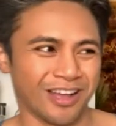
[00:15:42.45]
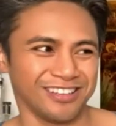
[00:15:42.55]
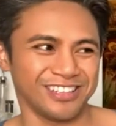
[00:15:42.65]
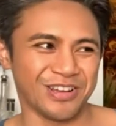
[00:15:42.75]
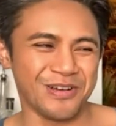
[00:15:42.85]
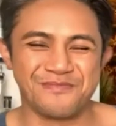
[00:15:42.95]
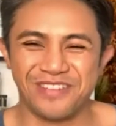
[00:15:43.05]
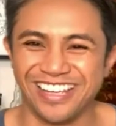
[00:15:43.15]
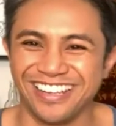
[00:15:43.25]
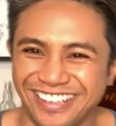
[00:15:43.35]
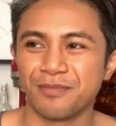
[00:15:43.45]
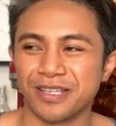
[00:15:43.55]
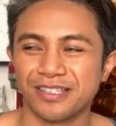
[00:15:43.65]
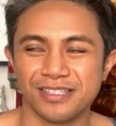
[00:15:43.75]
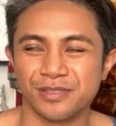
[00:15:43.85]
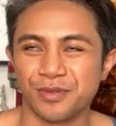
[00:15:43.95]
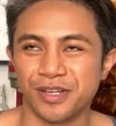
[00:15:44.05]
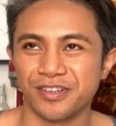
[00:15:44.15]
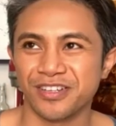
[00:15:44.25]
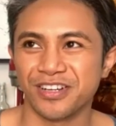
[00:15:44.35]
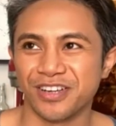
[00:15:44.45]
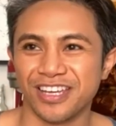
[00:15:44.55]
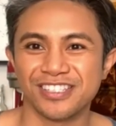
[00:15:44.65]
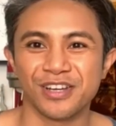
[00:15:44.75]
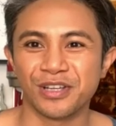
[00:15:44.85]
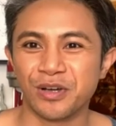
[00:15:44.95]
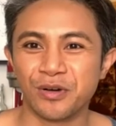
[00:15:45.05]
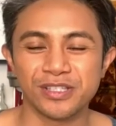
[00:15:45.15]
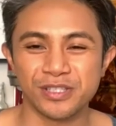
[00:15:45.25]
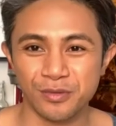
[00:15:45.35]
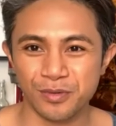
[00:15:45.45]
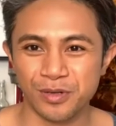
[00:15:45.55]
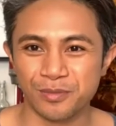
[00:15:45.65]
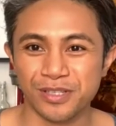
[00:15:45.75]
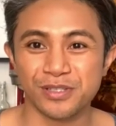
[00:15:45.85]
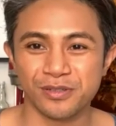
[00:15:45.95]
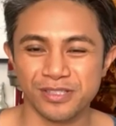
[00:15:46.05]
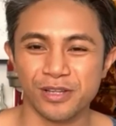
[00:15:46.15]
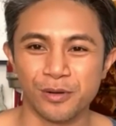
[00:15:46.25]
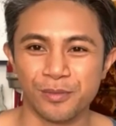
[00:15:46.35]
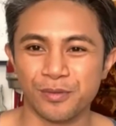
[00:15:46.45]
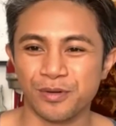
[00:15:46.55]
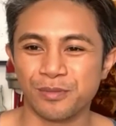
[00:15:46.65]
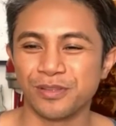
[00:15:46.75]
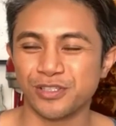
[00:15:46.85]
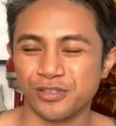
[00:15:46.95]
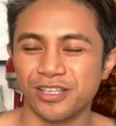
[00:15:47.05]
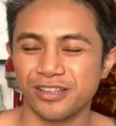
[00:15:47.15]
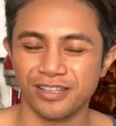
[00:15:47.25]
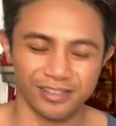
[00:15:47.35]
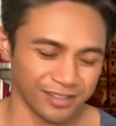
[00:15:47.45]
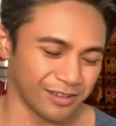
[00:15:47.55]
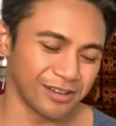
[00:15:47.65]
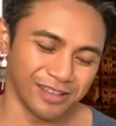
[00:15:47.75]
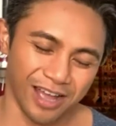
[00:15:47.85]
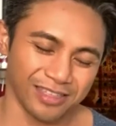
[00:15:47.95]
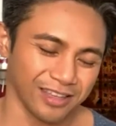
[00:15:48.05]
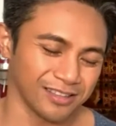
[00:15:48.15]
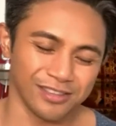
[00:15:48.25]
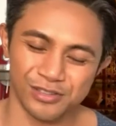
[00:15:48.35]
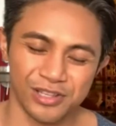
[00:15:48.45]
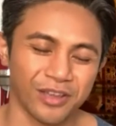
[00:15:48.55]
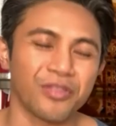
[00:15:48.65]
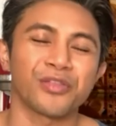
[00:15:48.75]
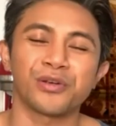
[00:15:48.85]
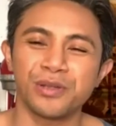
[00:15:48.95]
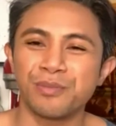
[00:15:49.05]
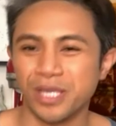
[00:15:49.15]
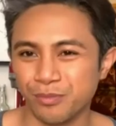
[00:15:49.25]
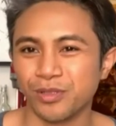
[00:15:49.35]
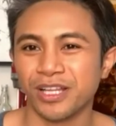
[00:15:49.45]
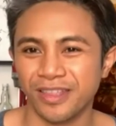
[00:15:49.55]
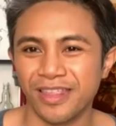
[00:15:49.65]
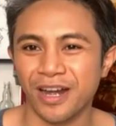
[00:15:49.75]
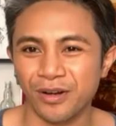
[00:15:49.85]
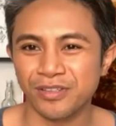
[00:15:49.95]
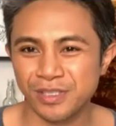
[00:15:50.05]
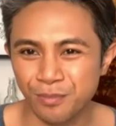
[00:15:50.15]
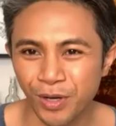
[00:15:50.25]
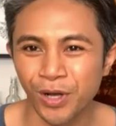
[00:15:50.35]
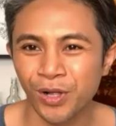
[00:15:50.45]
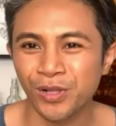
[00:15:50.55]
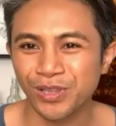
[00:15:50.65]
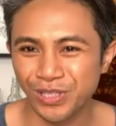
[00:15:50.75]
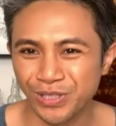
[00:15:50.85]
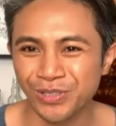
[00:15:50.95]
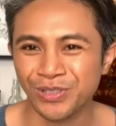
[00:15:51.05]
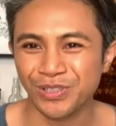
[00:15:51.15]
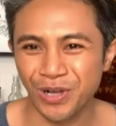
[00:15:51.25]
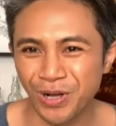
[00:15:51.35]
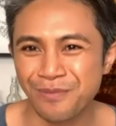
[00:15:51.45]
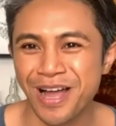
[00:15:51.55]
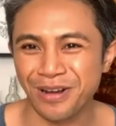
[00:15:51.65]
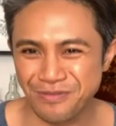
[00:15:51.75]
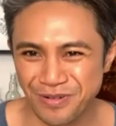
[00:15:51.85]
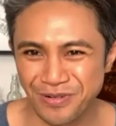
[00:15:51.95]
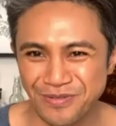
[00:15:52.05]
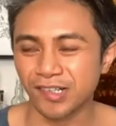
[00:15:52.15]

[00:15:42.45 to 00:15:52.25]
How do you know me? I'm like, this is weird. Okay, so I go into the room. As soon as I open the room, literally, like, I think there's like 30 people in that small little callback room.